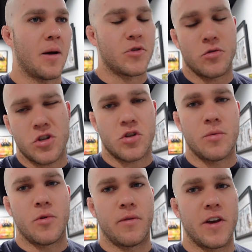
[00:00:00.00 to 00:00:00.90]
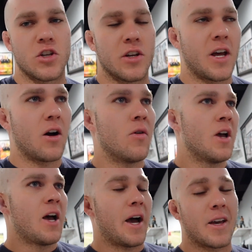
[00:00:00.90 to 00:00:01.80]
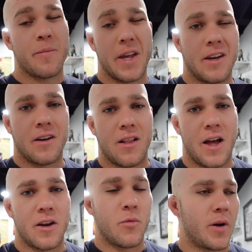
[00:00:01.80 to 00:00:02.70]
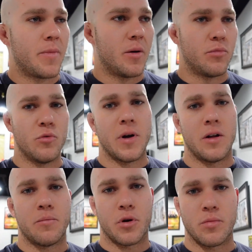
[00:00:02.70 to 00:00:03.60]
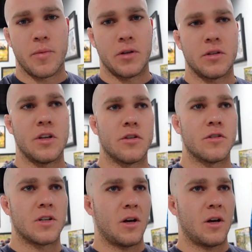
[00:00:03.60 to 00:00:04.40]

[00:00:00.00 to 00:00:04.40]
So it's just good motivation. Now, I competed a lot in white belt, blue belt, purple belt years.